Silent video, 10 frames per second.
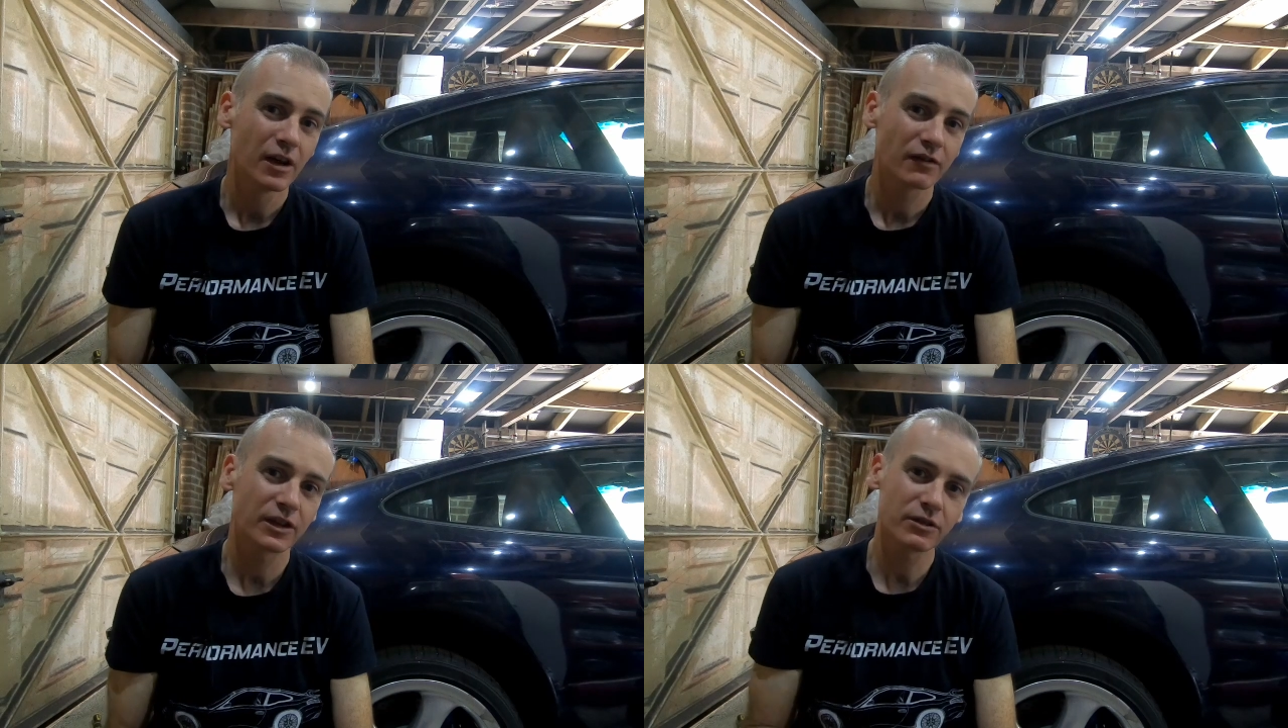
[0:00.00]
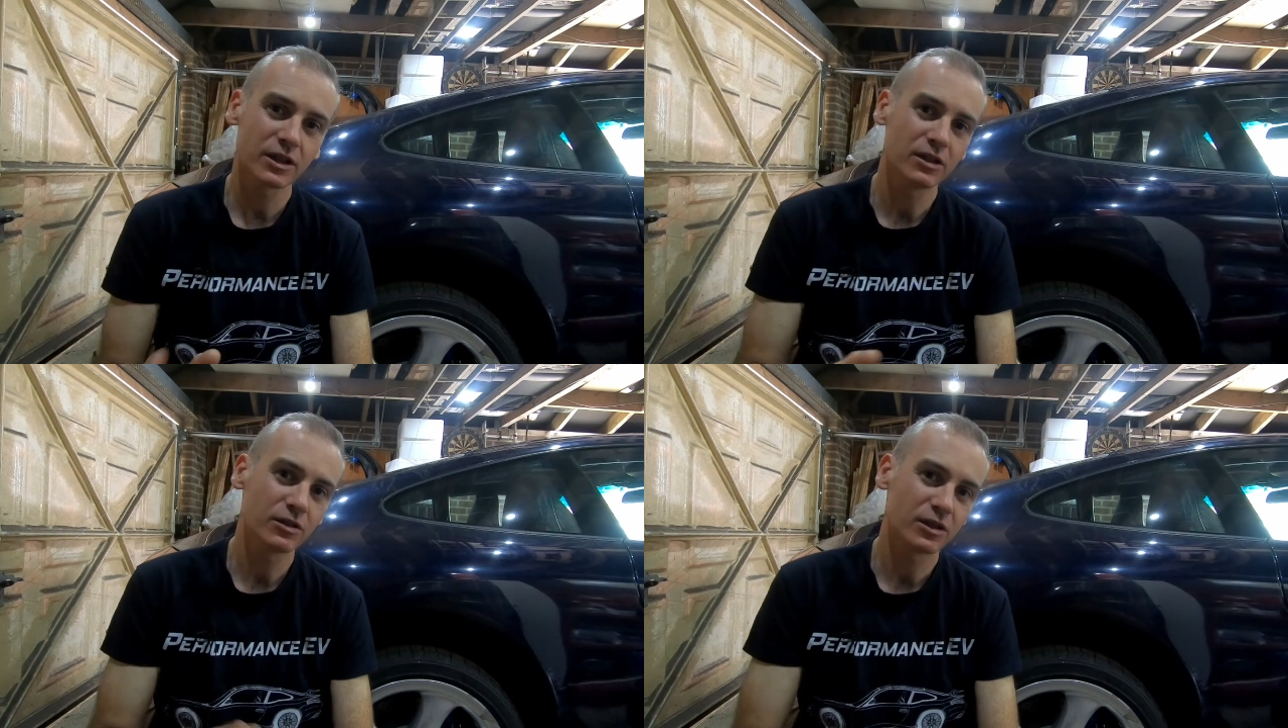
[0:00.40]
For those of
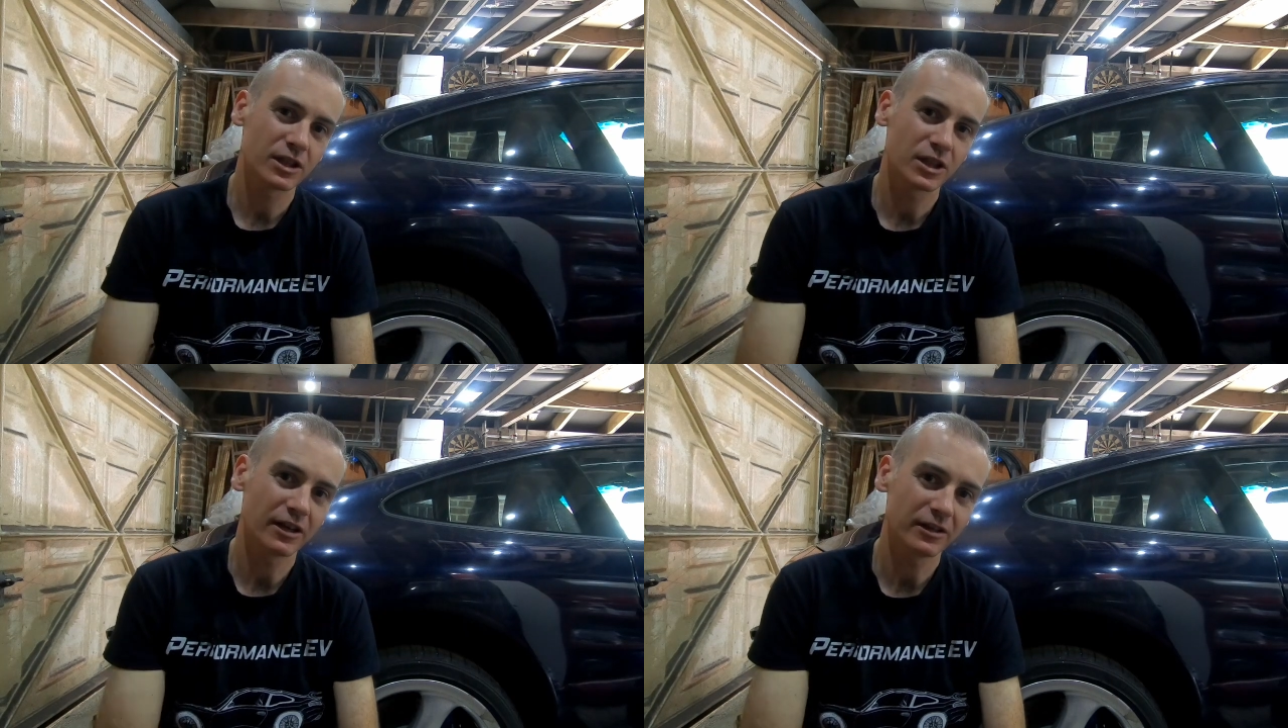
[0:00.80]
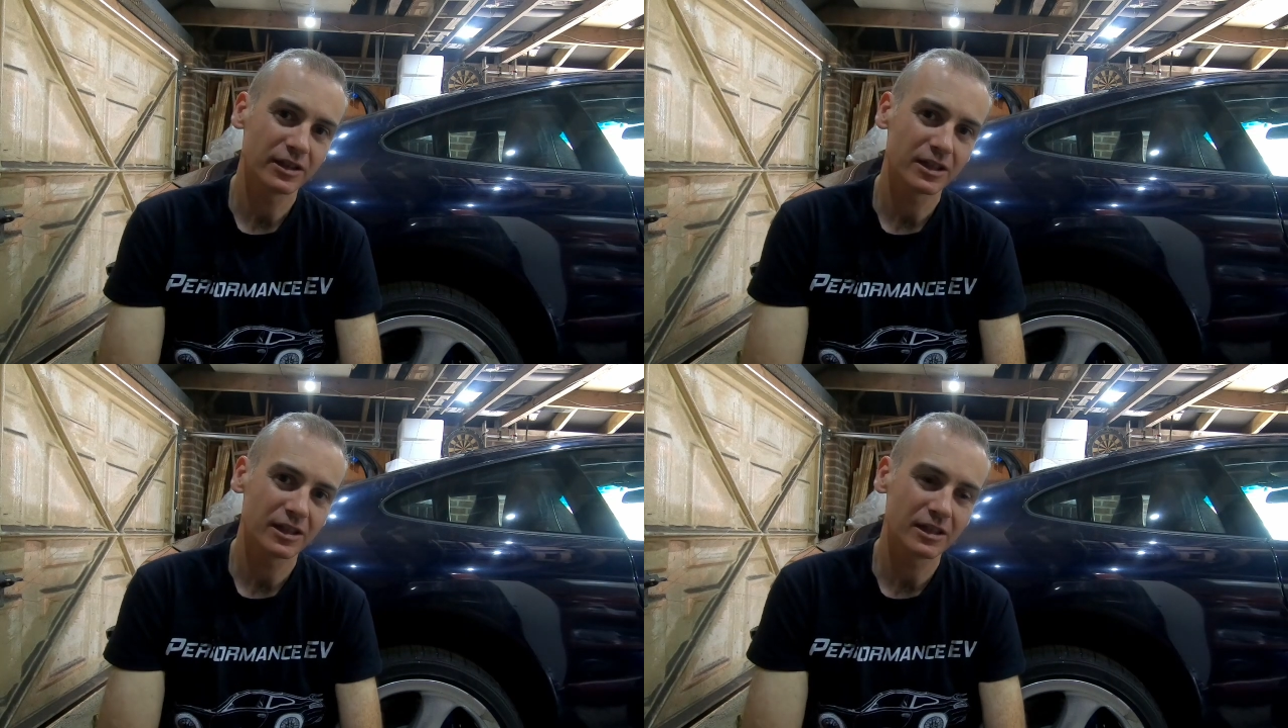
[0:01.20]
you new to this channel,
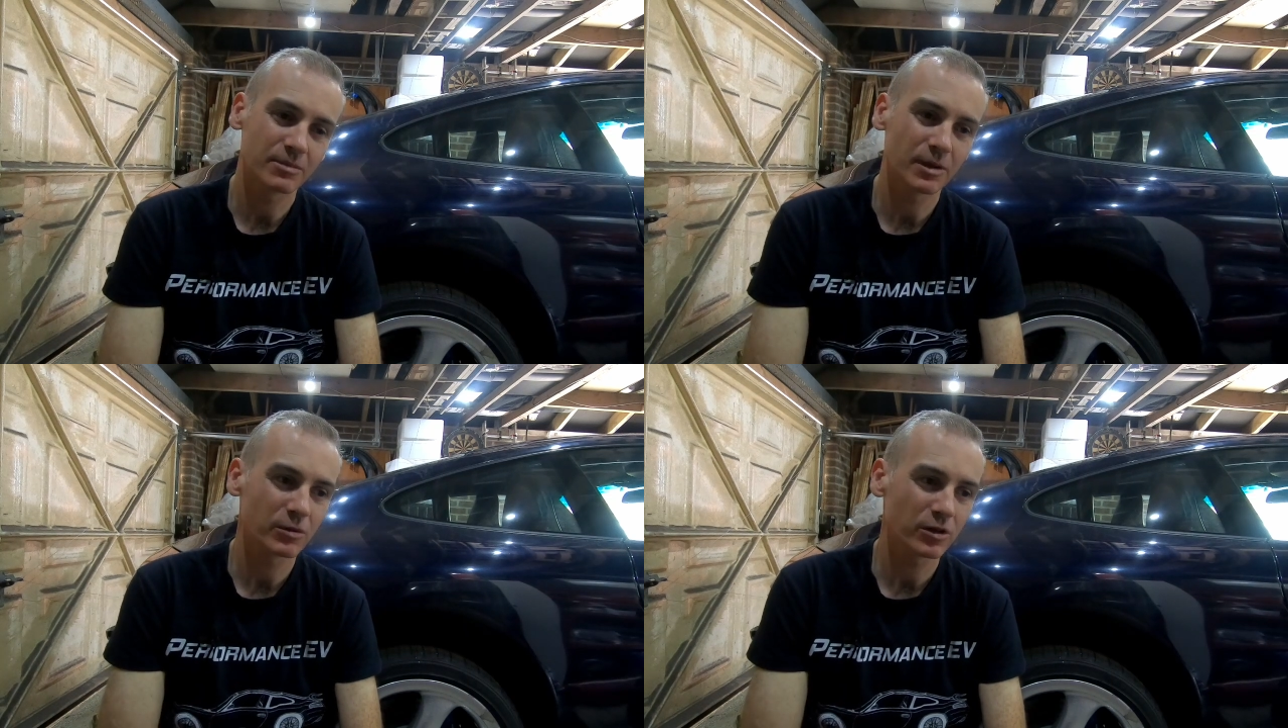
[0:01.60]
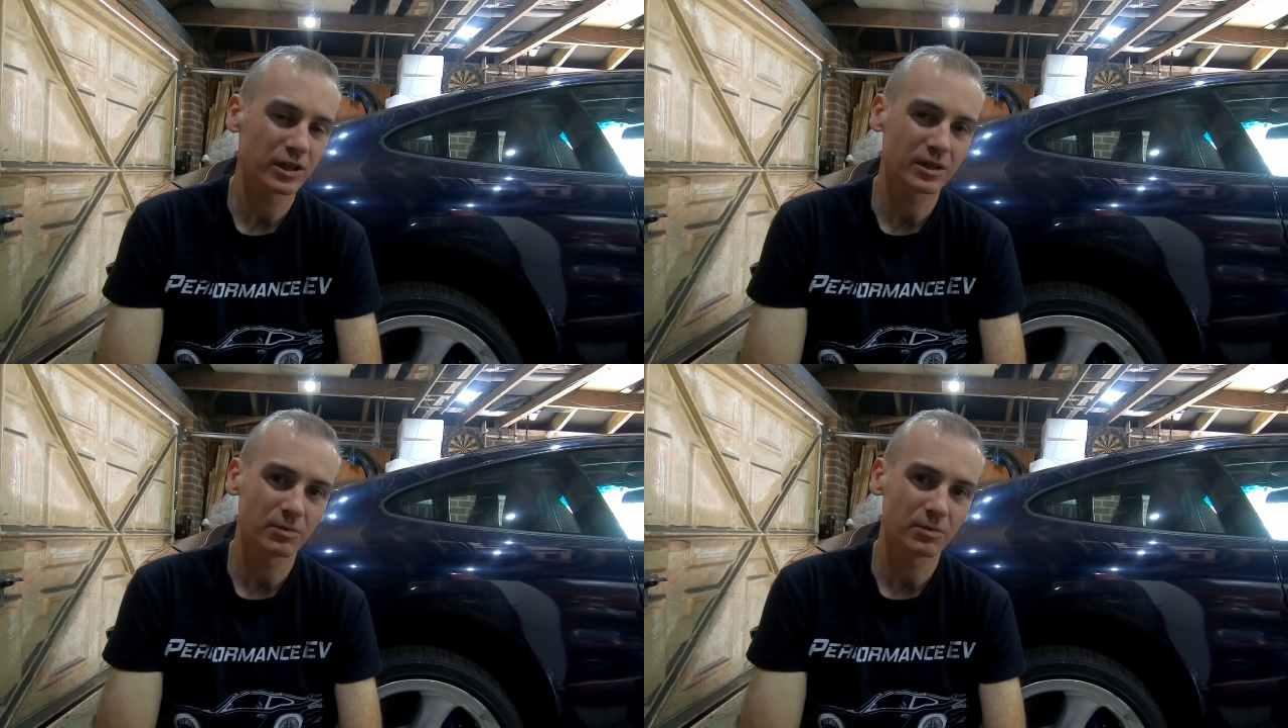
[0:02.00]
this is my project